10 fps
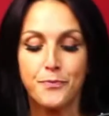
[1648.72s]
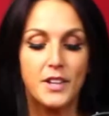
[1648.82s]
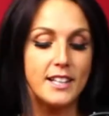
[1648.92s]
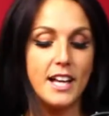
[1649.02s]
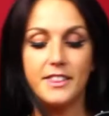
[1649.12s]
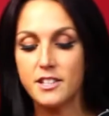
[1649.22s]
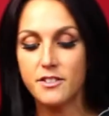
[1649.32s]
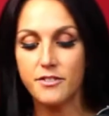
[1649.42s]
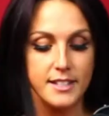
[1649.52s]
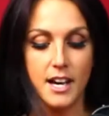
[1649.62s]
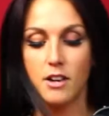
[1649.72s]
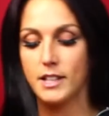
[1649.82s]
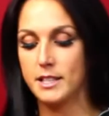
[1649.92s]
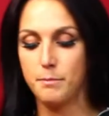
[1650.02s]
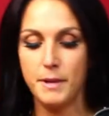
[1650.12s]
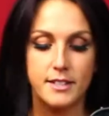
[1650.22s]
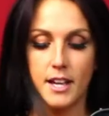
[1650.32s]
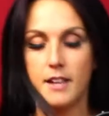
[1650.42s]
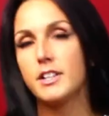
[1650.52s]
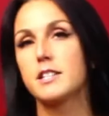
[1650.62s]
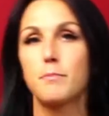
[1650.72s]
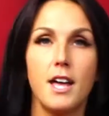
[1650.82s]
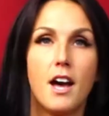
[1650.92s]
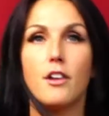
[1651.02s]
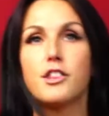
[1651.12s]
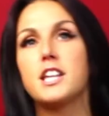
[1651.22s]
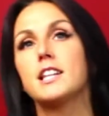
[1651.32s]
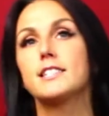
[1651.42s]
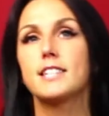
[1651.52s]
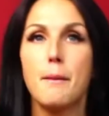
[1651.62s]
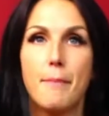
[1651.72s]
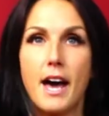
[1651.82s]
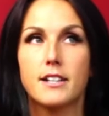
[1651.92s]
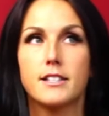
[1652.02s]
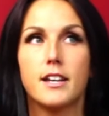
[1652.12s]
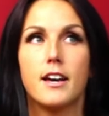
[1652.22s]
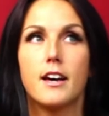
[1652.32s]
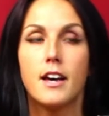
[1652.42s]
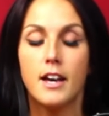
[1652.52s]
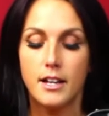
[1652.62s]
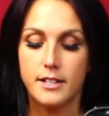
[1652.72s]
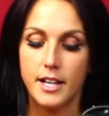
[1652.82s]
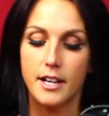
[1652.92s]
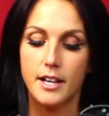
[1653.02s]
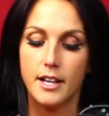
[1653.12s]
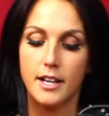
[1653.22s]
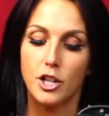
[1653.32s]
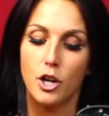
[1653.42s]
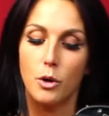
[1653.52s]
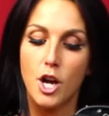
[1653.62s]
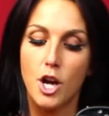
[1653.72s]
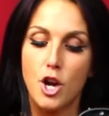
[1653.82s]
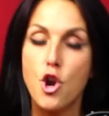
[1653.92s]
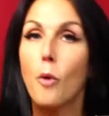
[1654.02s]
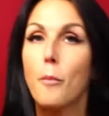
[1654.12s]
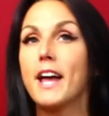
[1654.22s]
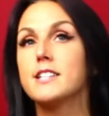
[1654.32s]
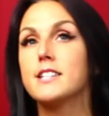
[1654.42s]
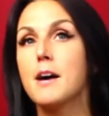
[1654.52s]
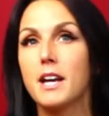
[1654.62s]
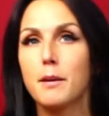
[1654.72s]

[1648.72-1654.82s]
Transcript: Let this phase out. Let's be safe. Let's be healthy. Let's get back to no pandemic.